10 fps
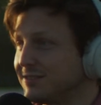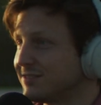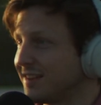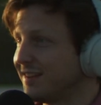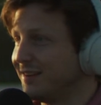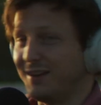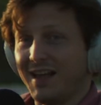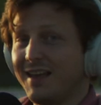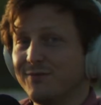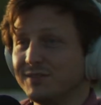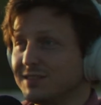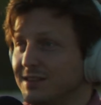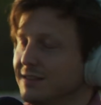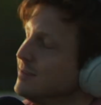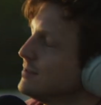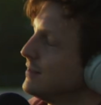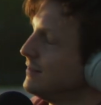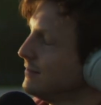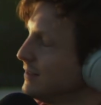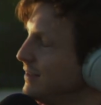is. I haven't seen it,
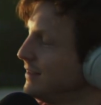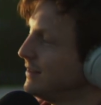so yeah.